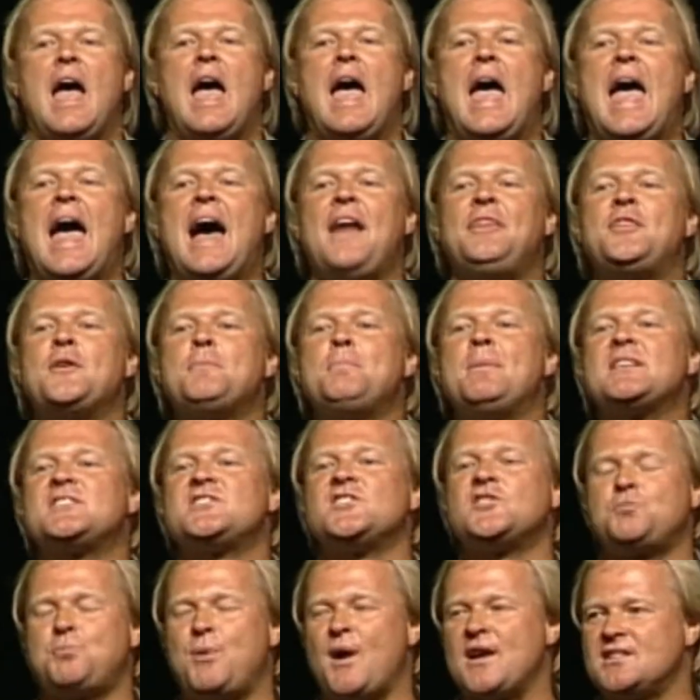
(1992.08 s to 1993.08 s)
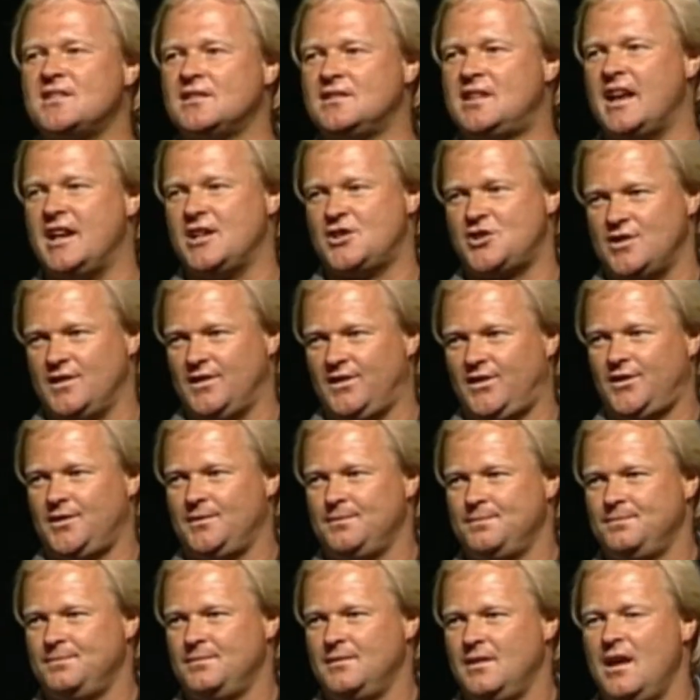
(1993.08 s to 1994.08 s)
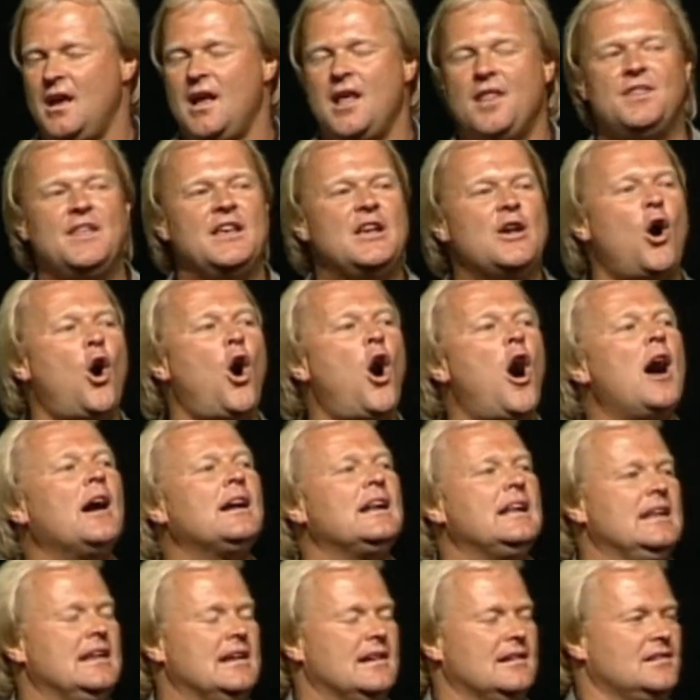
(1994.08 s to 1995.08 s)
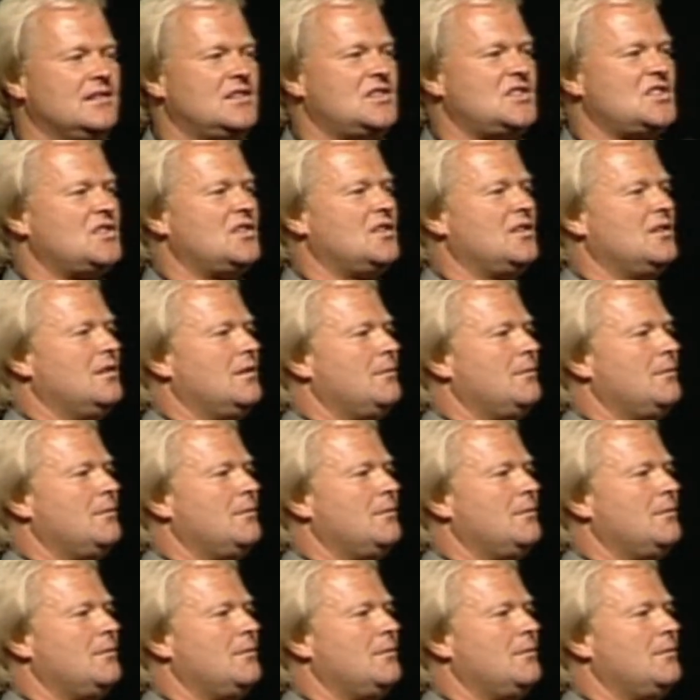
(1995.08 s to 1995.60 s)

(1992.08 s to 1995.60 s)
At the business presentations, the audience